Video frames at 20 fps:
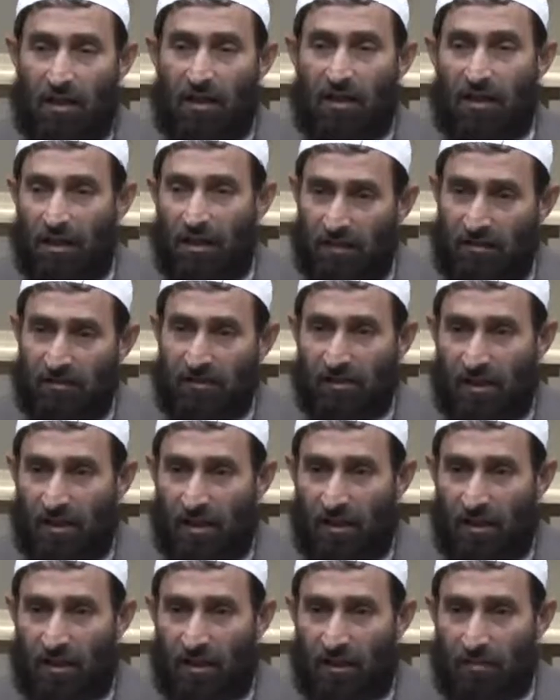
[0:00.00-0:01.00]
or is it
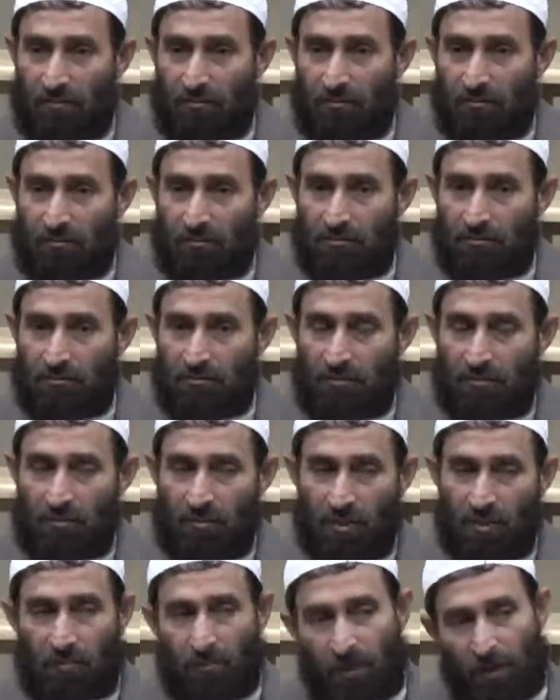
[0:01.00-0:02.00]
haram?
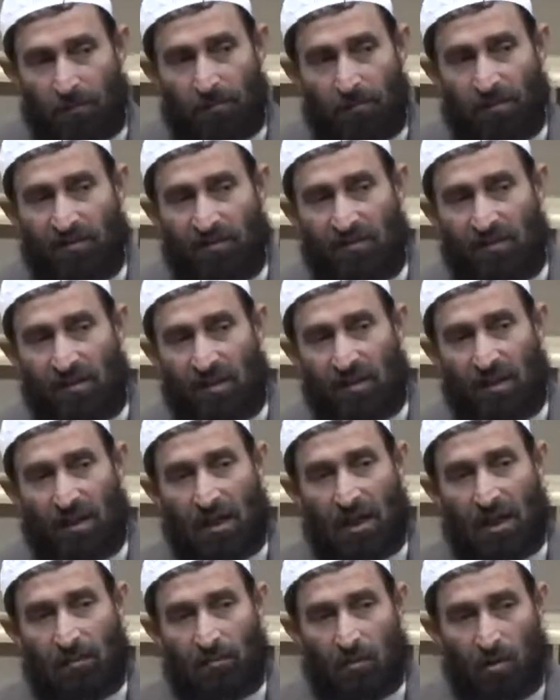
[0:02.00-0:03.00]
The purpose that
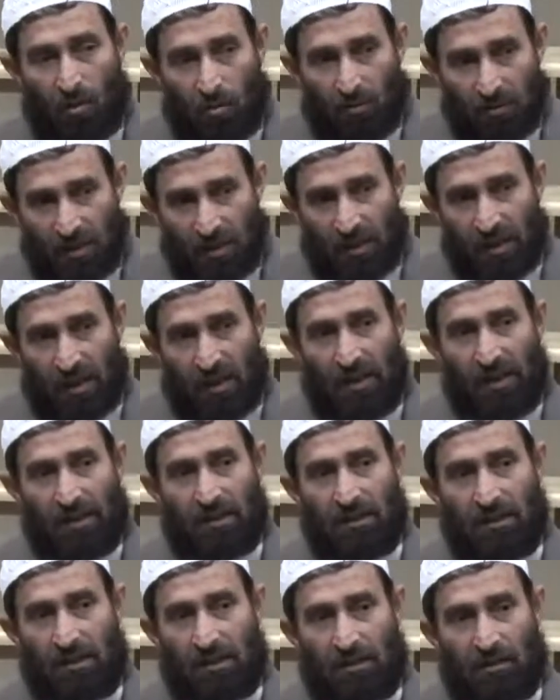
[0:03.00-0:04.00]
I'm only
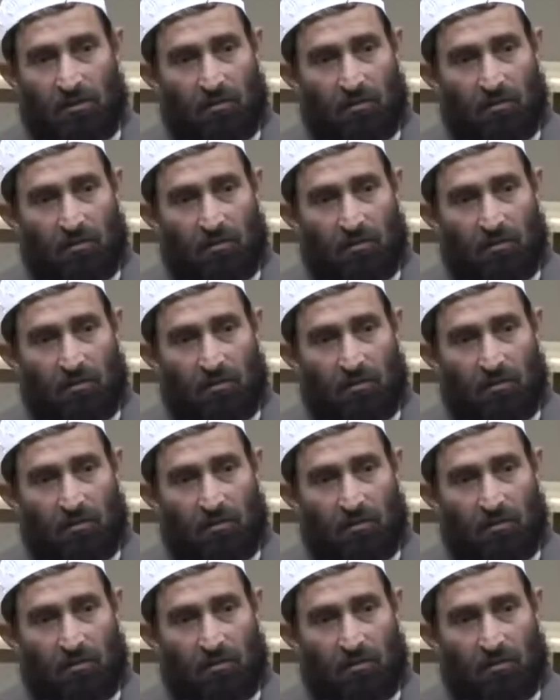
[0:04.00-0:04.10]
collecting,